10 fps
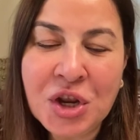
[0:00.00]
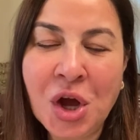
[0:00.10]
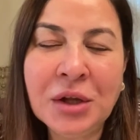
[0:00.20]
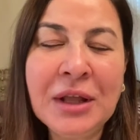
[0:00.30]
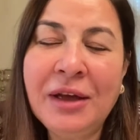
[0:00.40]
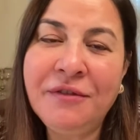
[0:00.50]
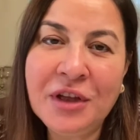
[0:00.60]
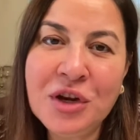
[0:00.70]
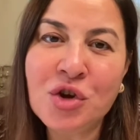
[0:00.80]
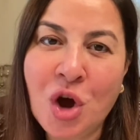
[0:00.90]
Not a
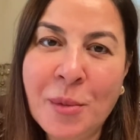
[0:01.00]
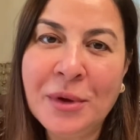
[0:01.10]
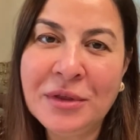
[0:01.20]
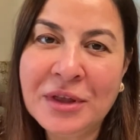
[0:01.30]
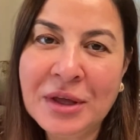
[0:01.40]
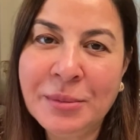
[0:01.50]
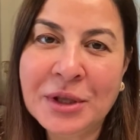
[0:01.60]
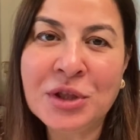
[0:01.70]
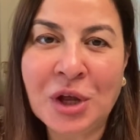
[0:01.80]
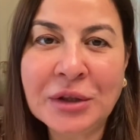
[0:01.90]
very common thing,
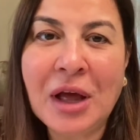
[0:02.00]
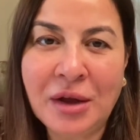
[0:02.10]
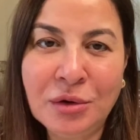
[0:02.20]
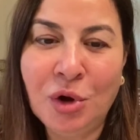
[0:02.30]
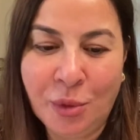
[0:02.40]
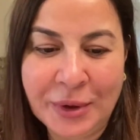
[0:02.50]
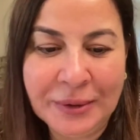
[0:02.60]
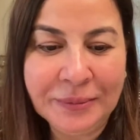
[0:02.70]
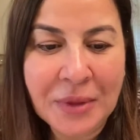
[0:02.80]
but not uncommon.